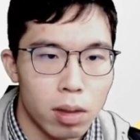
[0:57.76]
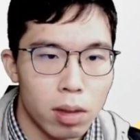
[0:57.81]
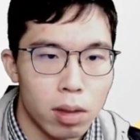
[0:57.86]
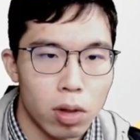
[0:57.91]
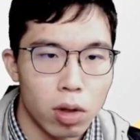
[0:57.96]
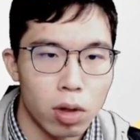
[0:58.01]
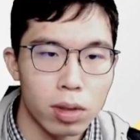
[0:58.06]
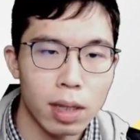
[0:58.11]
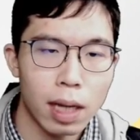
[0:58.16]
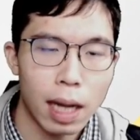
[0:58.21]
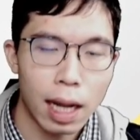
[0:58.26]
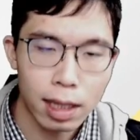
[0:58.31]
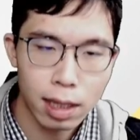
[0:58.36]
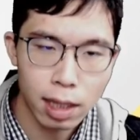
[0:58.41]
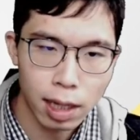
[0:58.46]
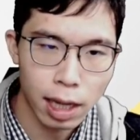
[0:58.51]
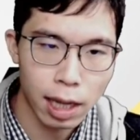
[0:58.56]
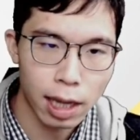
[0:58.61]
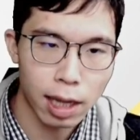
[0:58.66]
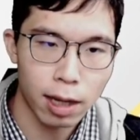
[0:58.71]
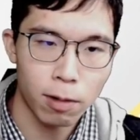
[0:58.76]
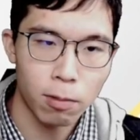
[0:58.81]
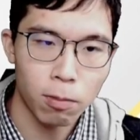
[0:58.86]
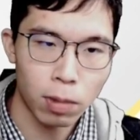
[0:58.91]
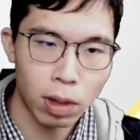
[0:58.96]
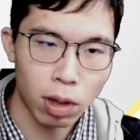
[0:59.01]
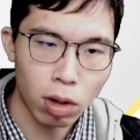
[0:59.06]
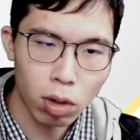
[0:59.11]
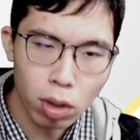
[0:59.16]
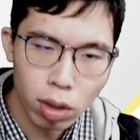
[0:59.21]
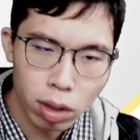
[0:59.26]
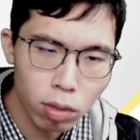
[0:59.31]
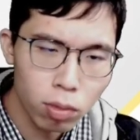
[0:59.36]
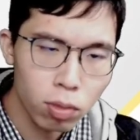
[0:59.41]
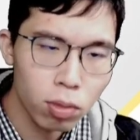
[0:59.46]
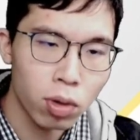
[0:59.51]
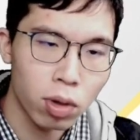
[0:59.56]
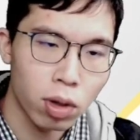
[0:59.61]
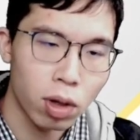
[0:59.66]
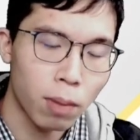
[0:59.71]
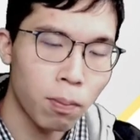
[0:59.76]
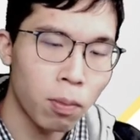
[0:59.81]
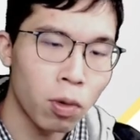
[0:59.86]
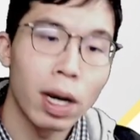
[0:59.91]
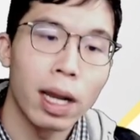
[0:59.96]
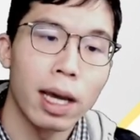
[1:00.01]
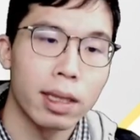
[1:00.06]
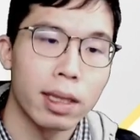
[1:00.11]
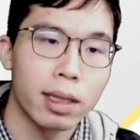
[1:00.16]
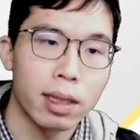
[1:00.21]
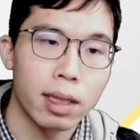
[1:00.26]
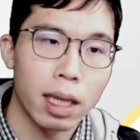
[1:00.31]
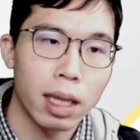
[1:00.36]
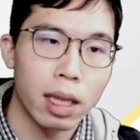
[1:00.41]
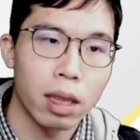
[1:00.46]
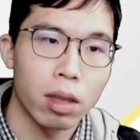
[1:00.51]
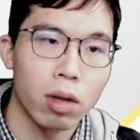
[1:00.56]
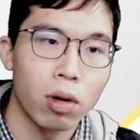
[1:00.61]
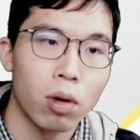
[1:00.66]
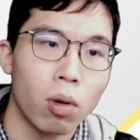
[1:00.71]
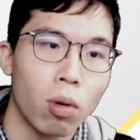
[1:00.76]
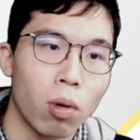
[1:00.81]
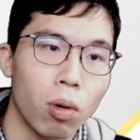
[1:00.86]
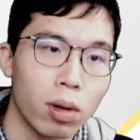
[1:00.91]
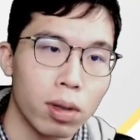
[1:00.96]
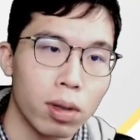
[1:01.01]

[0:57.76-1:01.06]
On the other hand, we also could not put at this or